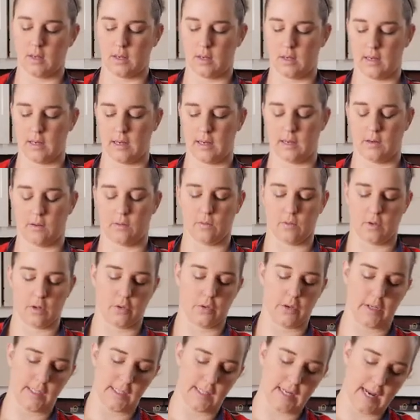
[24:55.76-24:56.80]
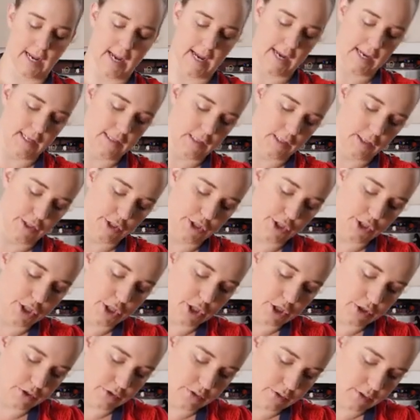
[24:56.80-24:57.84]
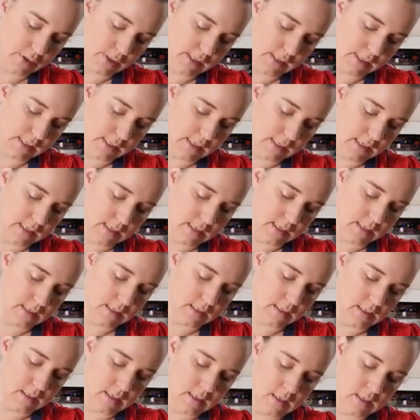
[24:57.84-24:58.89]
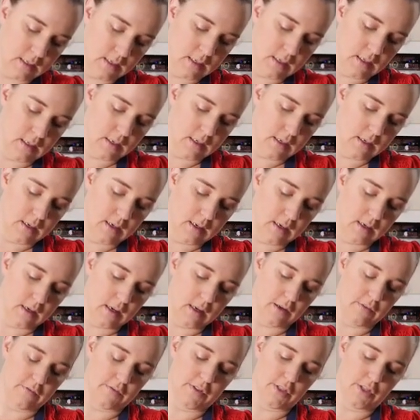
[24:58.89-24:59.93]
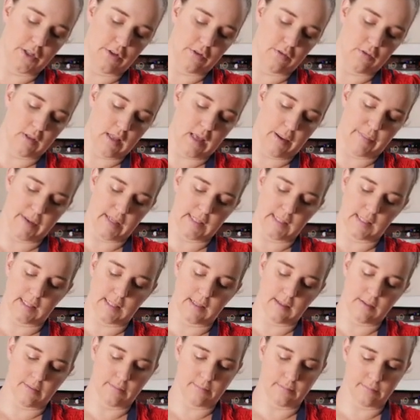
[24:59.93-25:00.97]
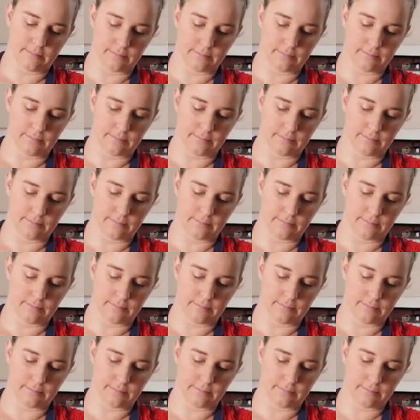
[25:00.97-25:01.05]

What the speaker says: And now we're going to add the juice of 2 lemons.